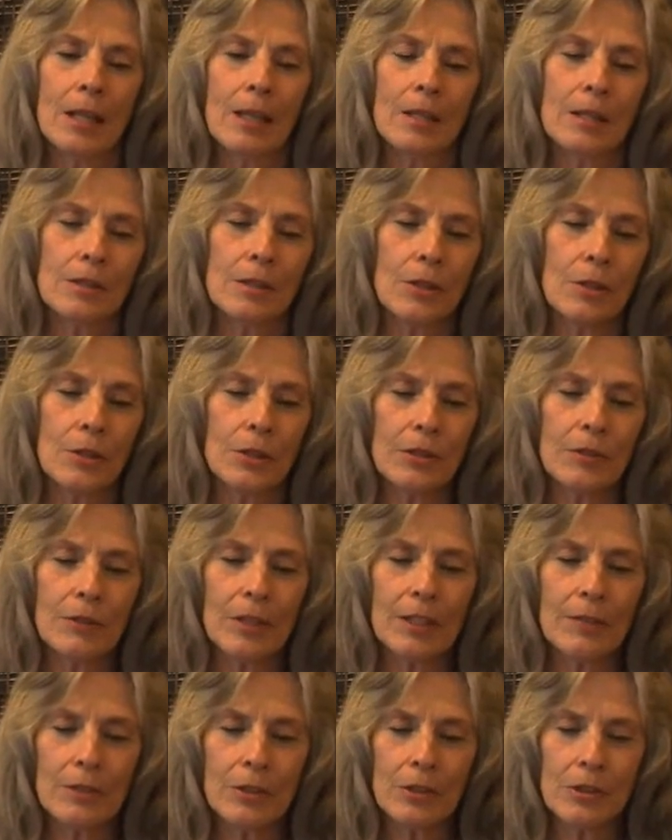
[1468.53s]
So you've
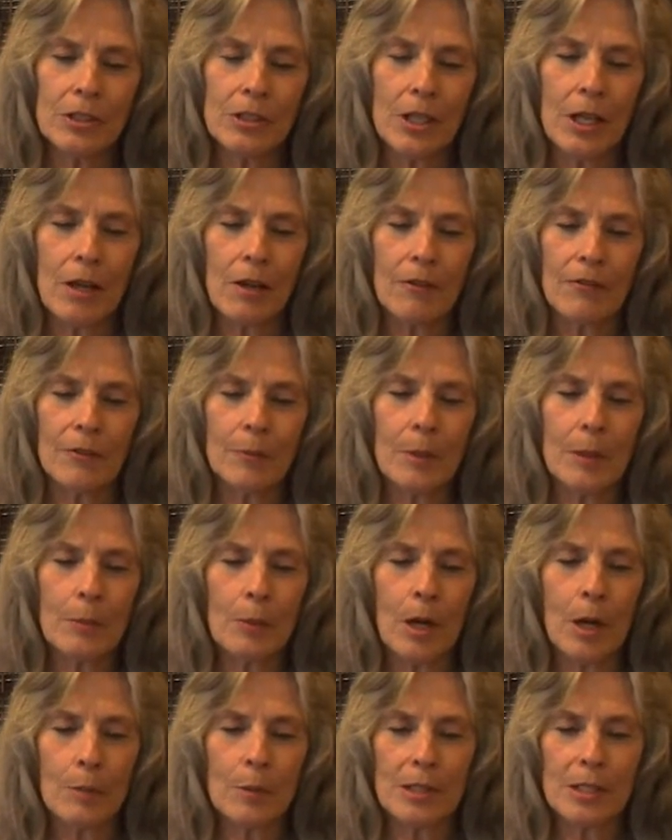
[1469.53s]
given yourself, you made
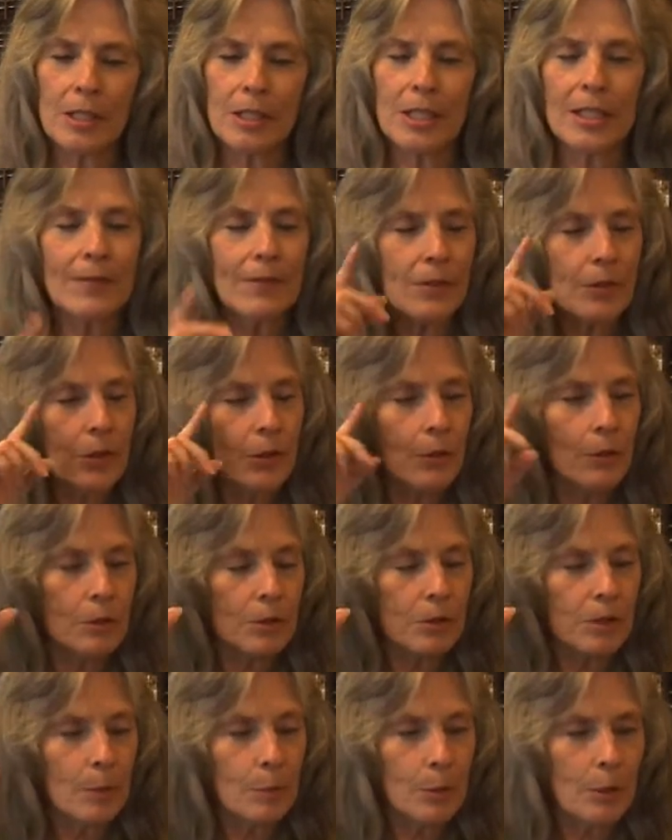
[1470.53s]
promises, even though
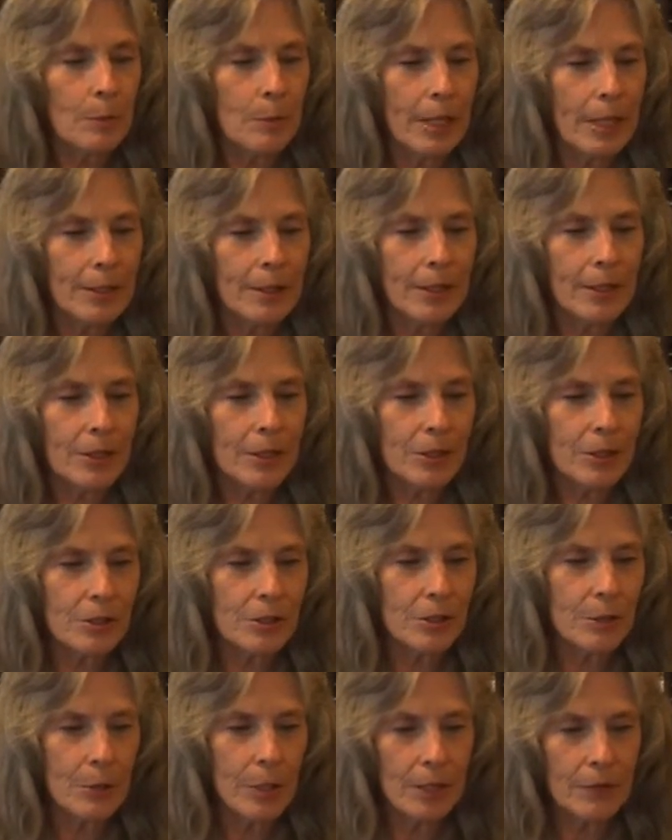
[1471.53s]
somewhere back there you're
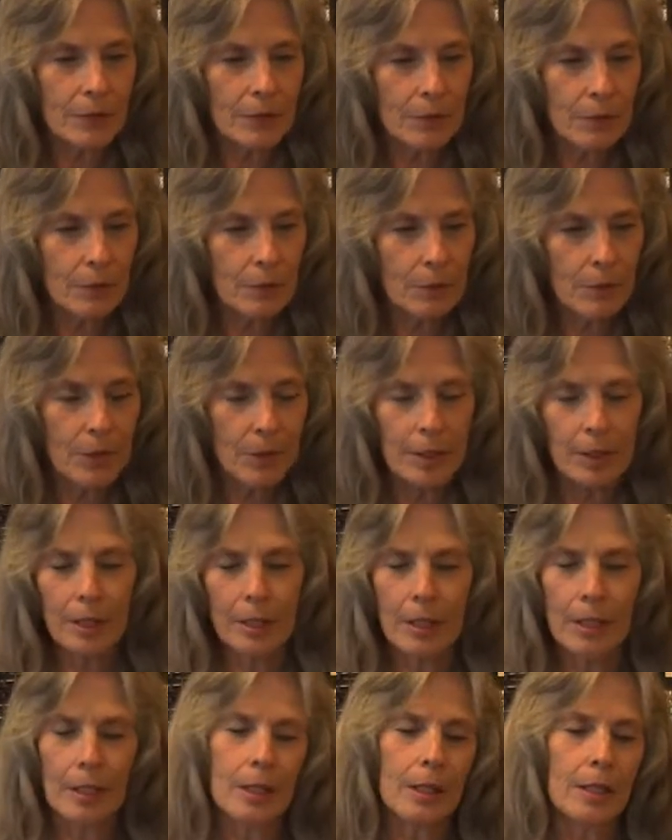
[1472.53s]
still waiting for the one.
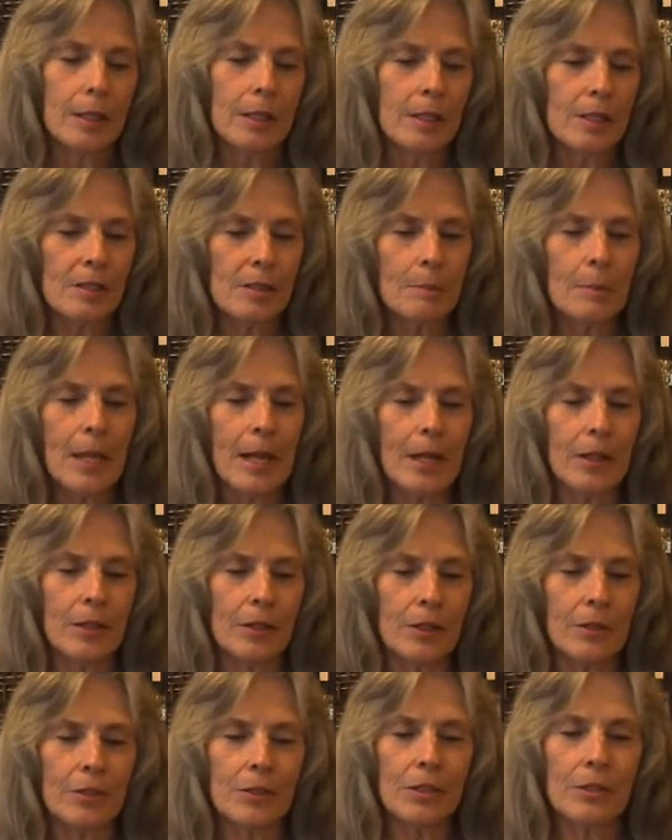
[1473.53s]
Doesn't matter,
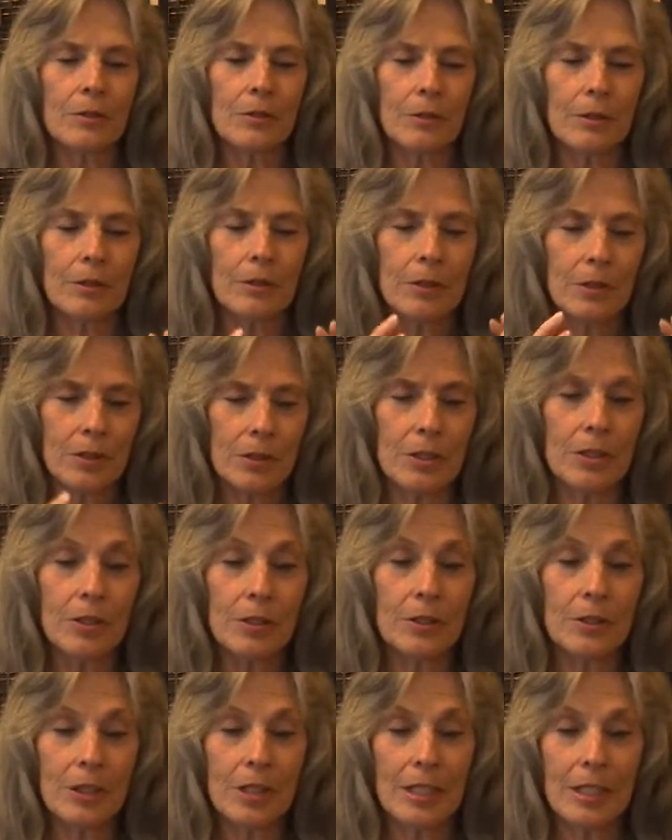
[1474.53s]
you still, you're
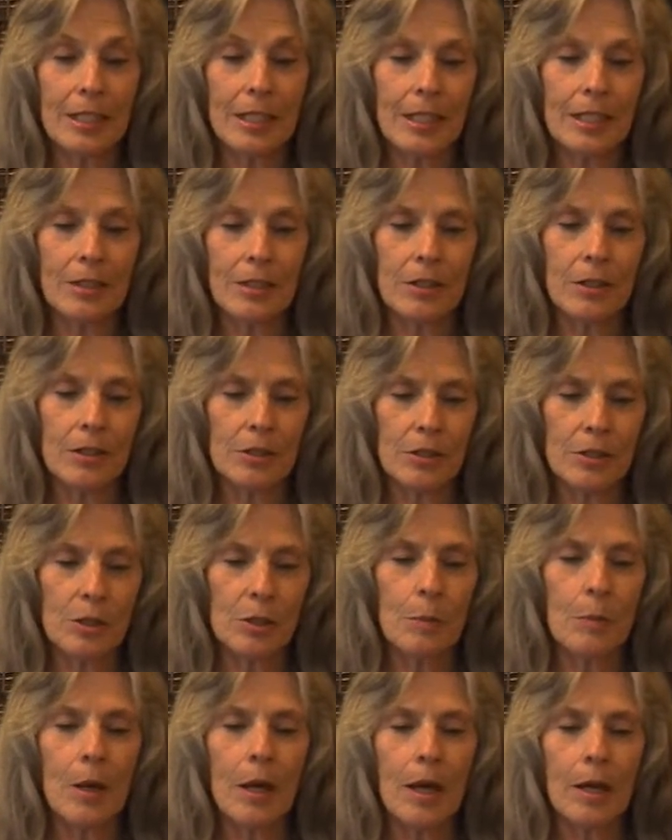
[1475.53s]
still connected, you're still
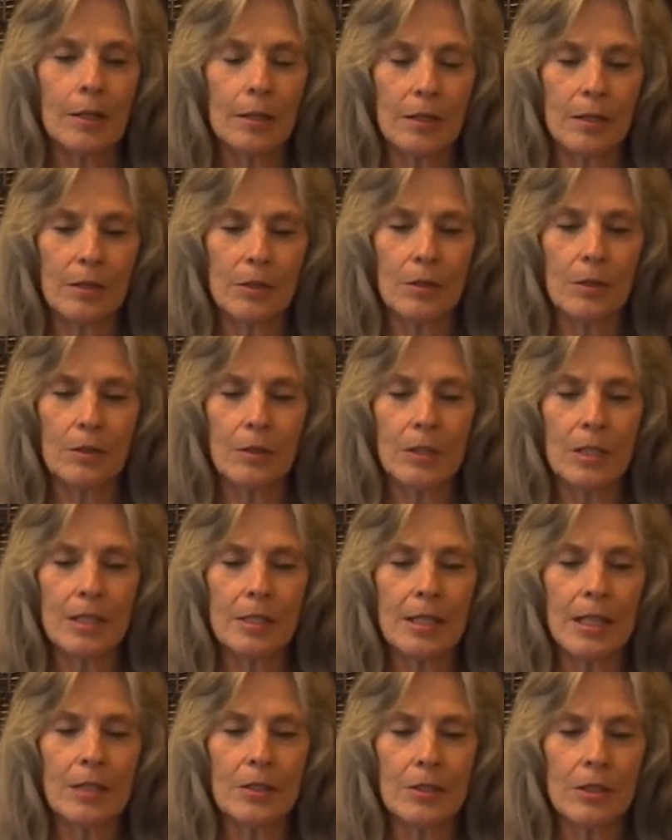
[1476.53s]
bonded. So
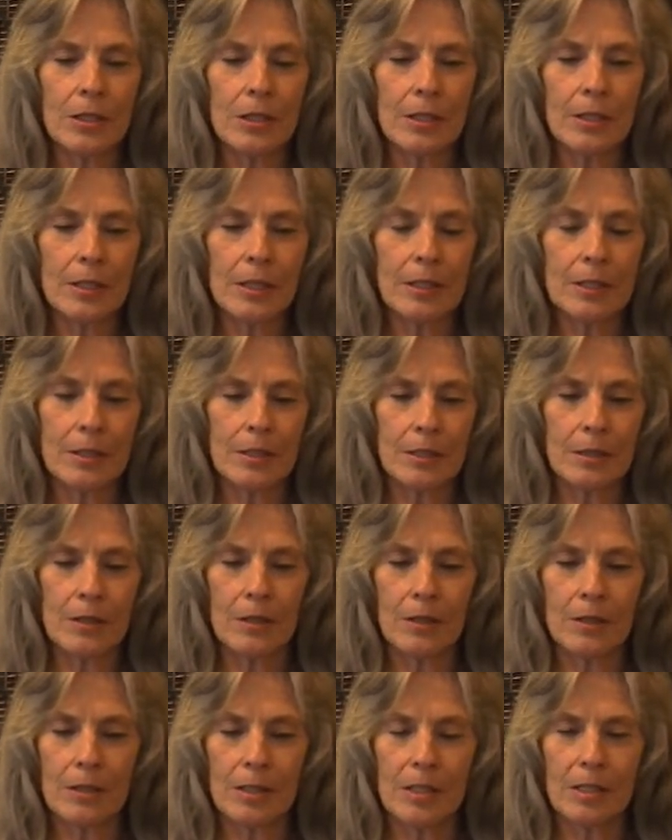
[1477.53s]
this energy
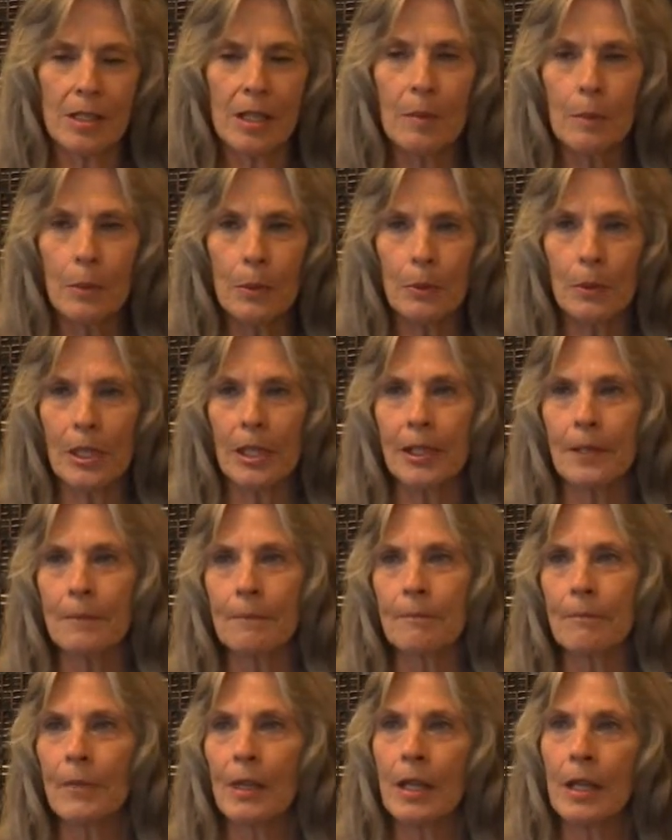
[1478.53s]
starts to separate,
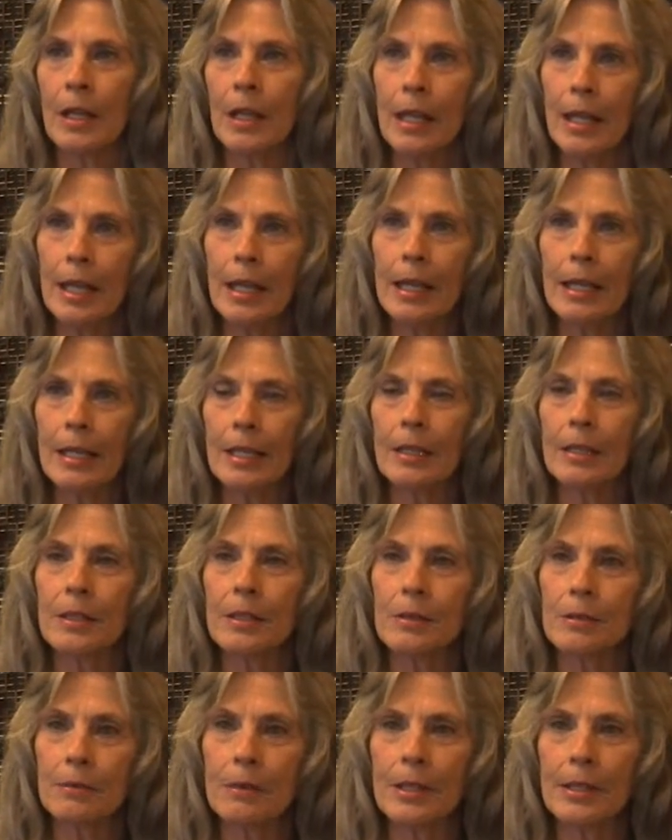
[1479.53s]

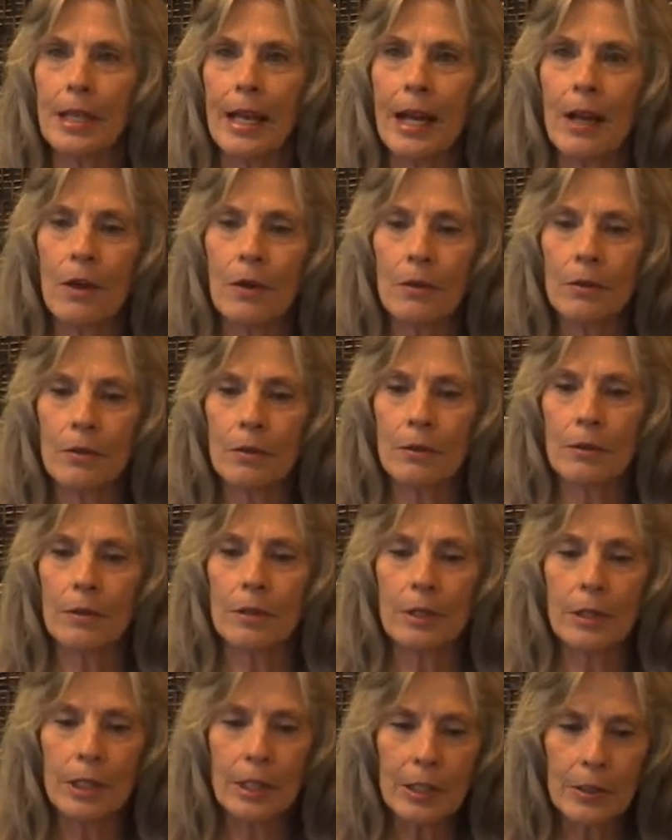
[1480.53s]
and without
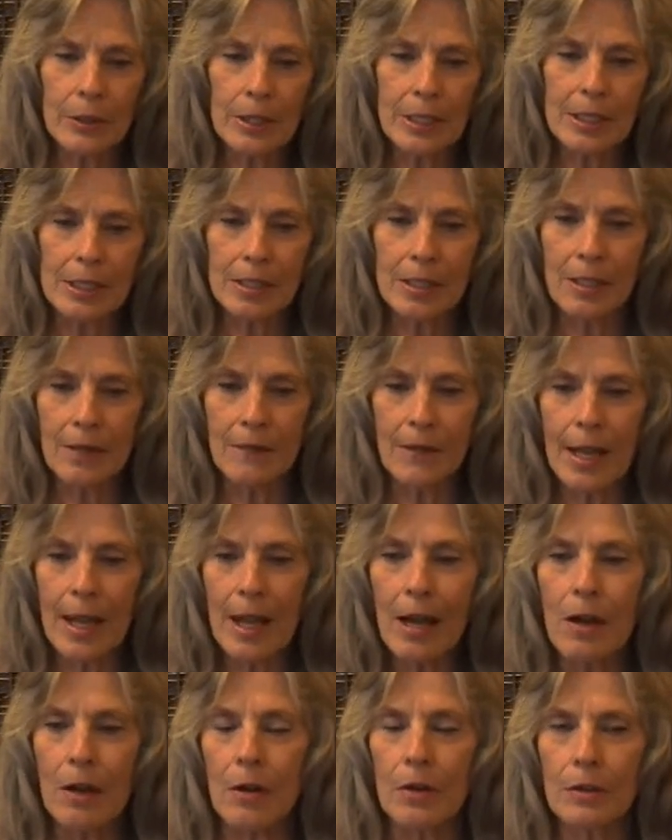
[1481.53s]
clearing stuff
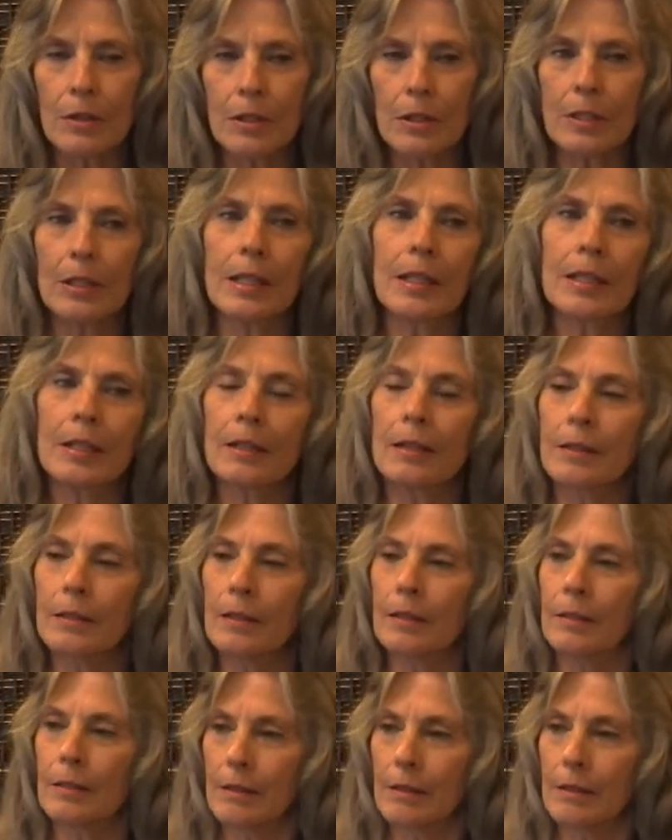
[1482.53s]
out, then